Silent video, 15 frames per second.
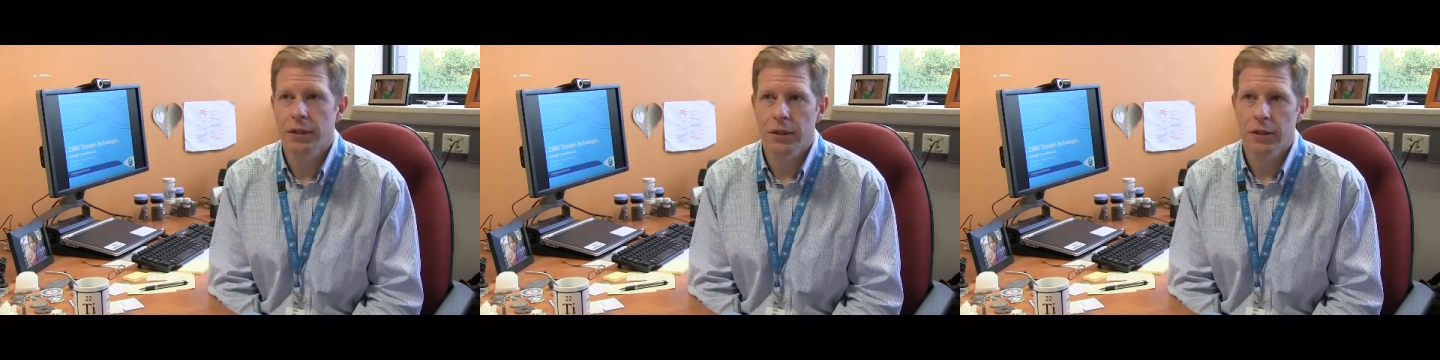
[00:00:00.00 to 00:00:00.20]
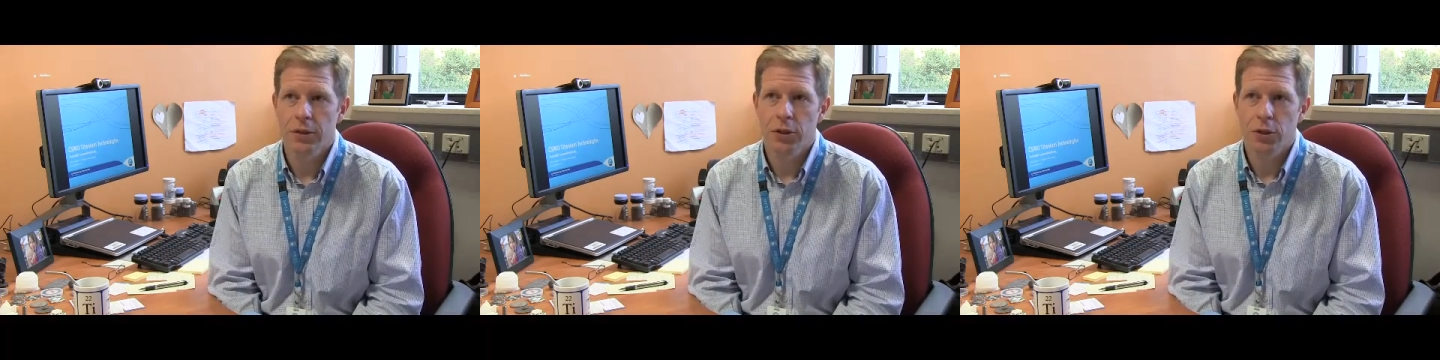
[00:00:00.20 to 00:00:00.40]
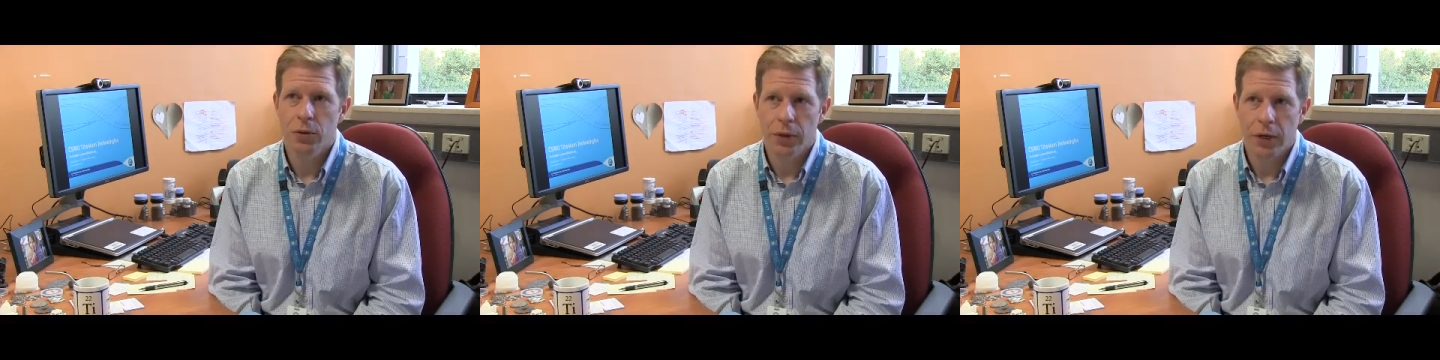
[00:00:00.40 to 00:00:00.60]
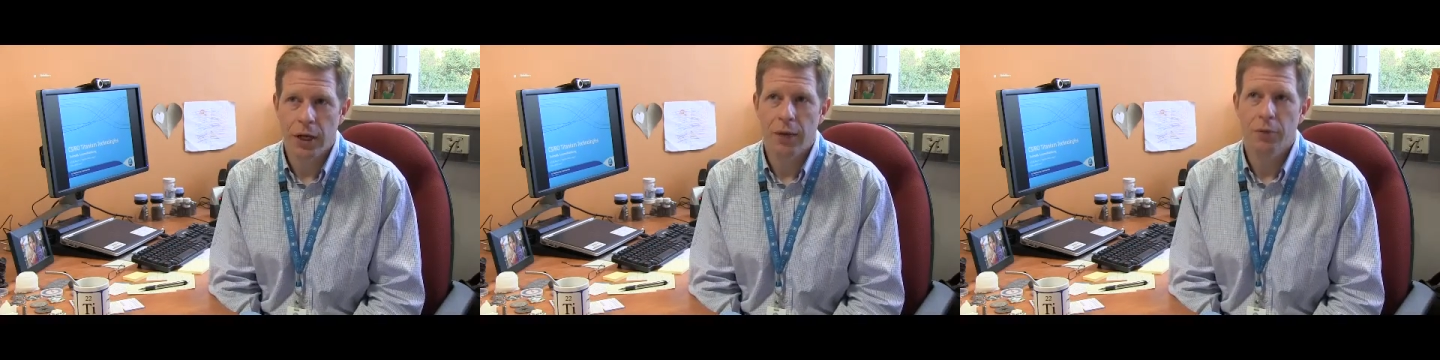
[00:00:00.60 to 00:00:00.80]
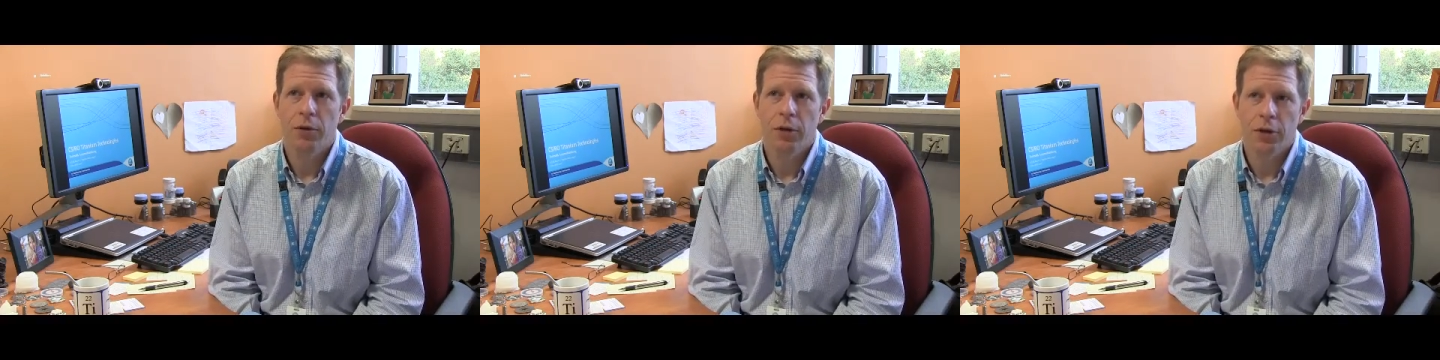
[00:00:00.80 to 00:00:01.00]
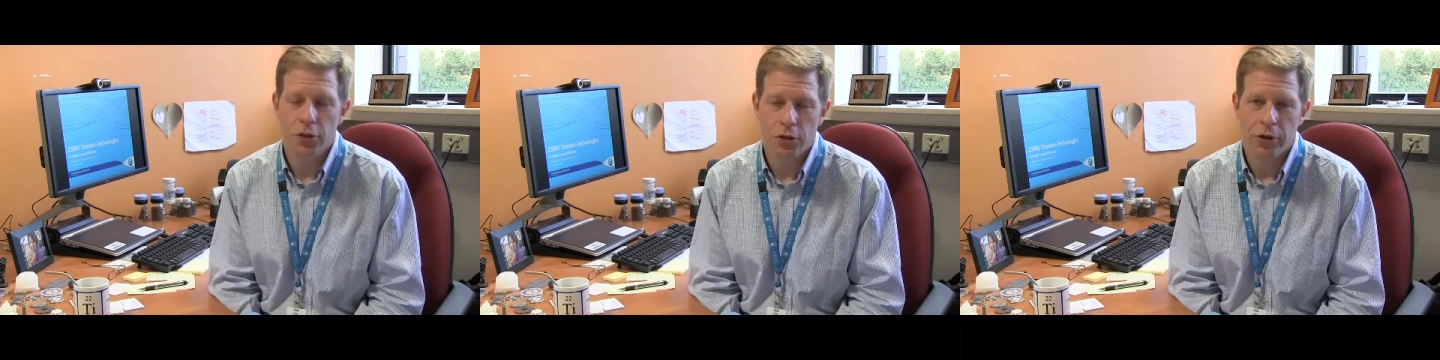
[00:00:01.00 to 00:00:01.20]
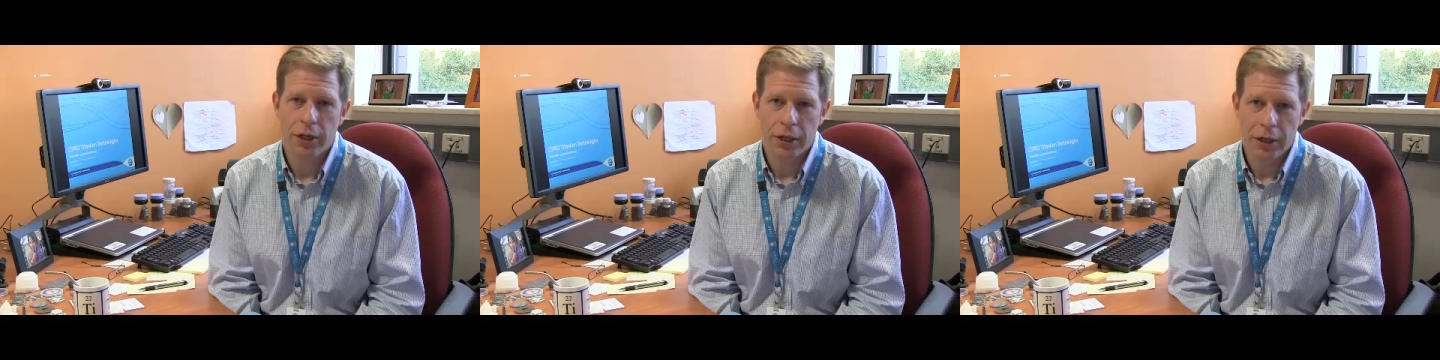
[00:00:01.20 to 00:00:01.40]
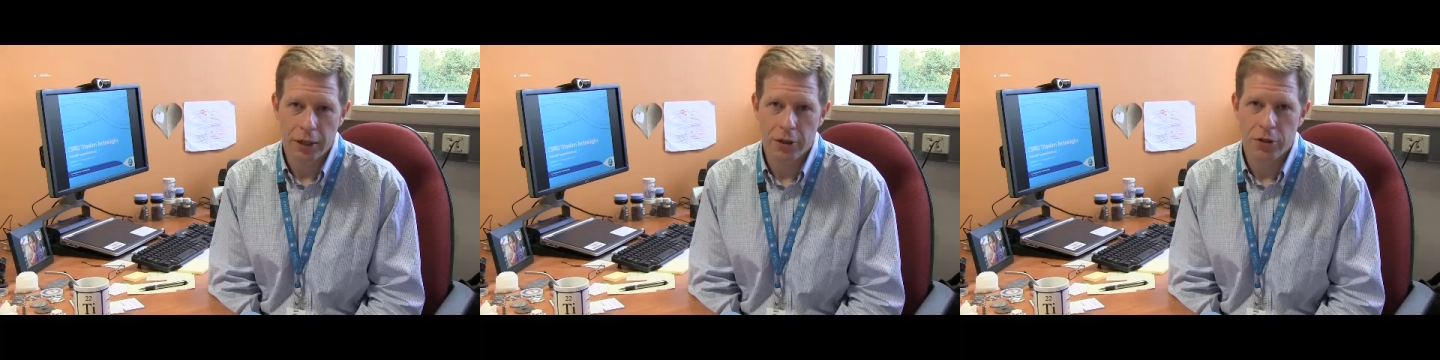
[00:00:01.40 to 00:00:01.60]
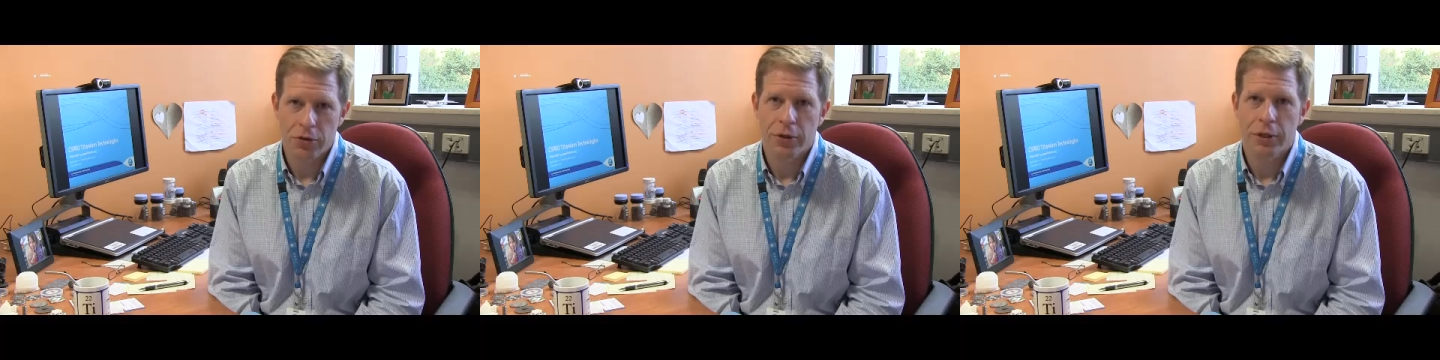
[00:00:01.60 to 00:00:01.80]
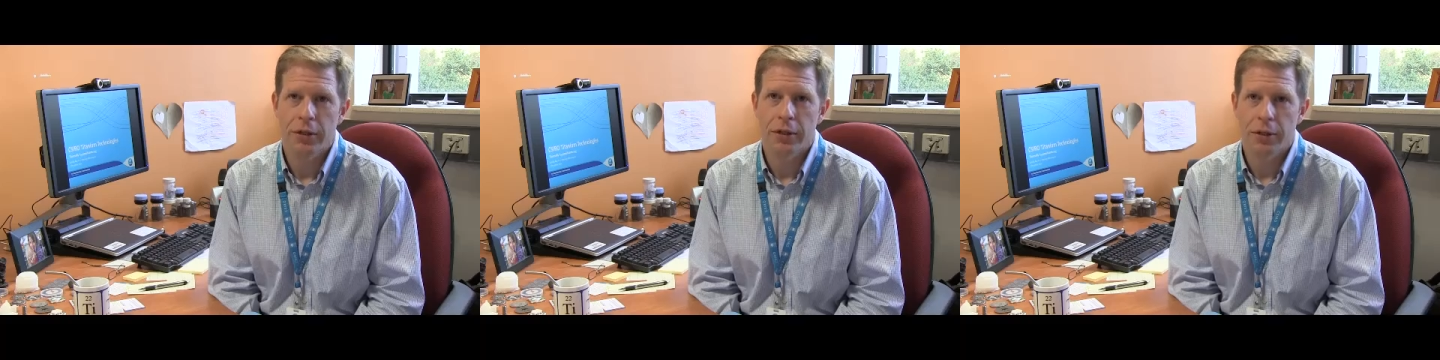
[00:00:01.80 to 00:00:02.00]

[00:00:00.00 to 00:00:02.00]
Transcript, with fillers: is to enable Australian industry